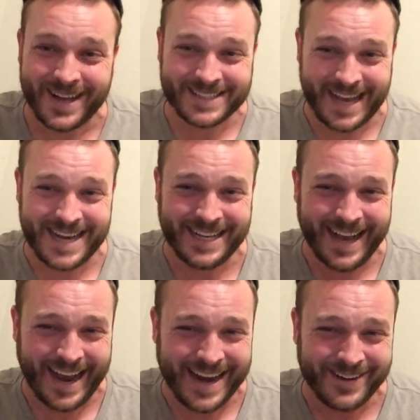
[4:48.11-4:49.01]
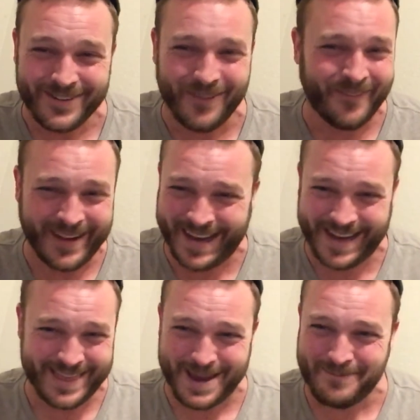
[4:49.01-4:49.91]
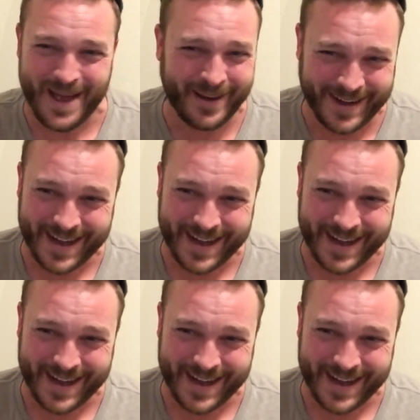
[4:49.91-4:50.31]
because I don't think about it.